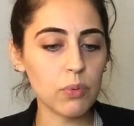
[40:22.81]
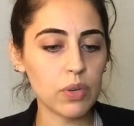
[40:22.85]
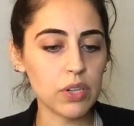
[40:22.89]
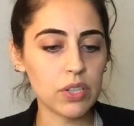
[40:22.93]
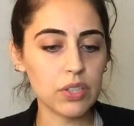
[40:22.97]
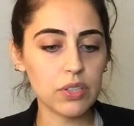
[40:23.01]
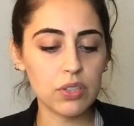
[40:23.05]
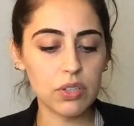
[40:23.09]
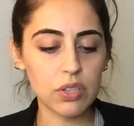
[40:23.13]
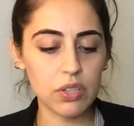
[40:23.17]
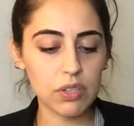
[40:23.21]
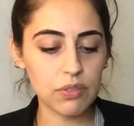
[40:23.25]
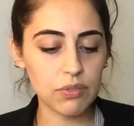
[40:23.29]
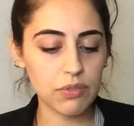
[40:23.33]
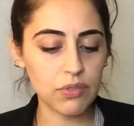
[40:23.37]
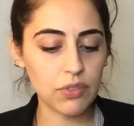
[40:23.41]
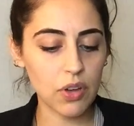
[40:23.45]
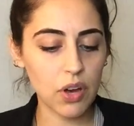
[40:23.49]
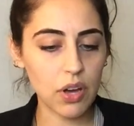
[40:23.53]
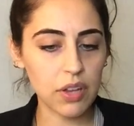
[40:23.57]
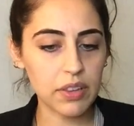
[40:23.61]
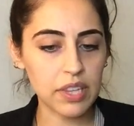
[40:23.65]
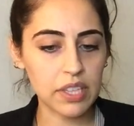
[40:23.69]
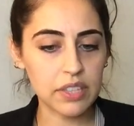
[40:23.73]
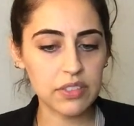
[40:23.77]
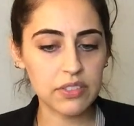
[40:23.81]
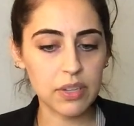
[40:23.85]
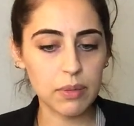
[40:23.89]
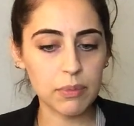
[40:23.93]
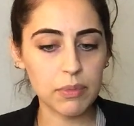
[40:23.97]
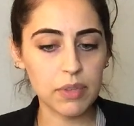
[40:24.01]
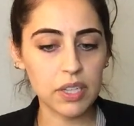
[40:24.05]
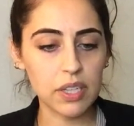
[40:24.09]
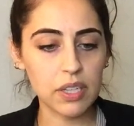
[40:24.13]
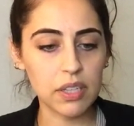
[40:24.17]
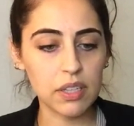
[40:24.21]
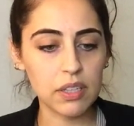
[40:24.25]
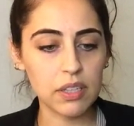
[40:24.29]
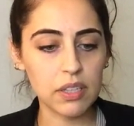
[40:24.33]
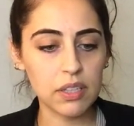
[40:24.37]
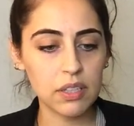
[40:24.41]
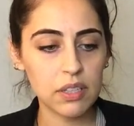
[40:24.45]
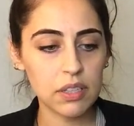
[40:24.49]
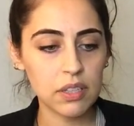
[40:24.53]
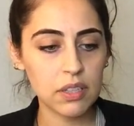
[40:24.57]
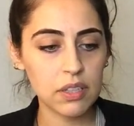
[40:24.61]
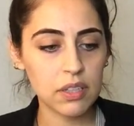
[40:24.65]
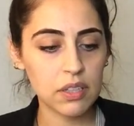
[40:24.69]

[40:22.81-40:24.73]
where you could have thought that something